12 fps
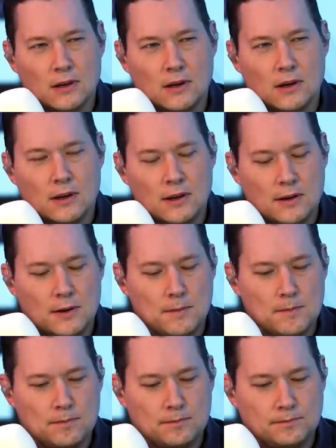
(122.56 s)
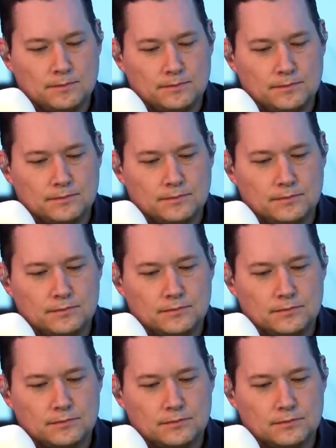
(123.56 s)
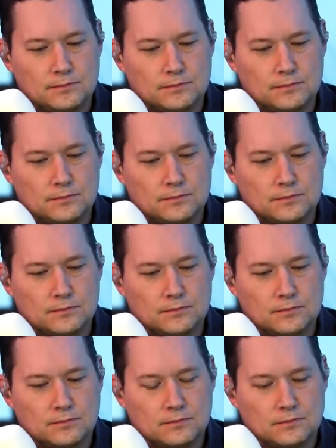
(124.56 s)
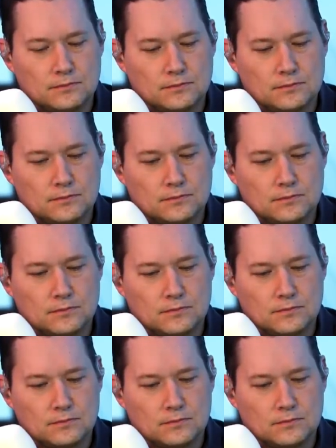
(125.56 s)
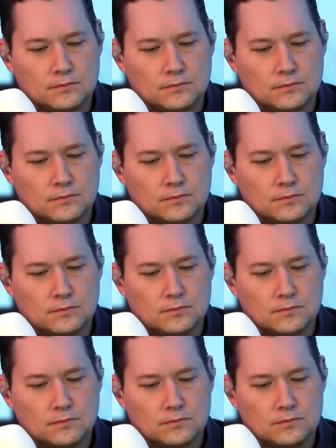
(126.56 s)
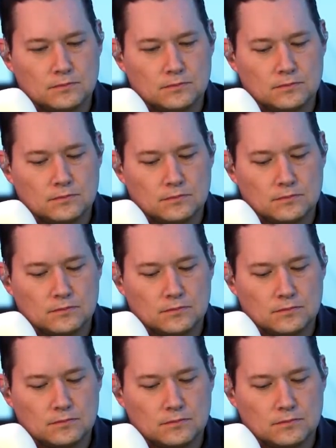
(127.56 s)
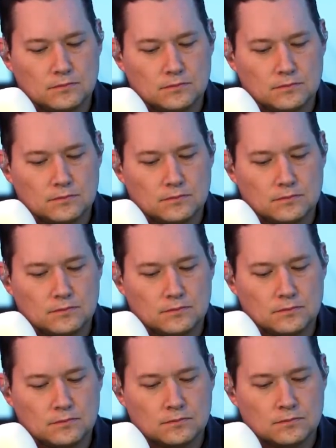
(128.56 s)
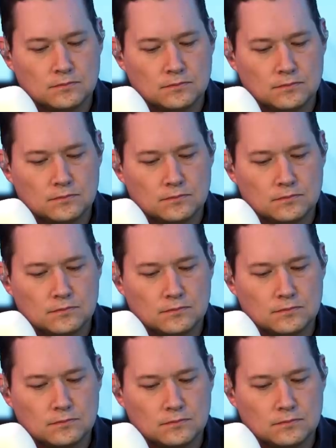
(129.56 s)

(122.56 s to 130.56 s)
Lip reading: (not speaking)